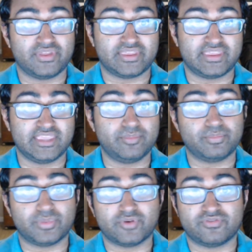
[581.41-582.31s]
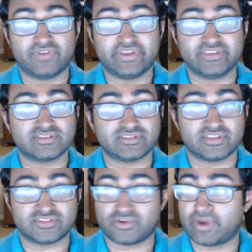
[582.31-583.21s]
heap of faces
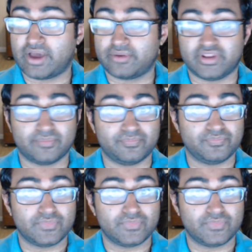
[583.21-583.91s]
that surrounded him,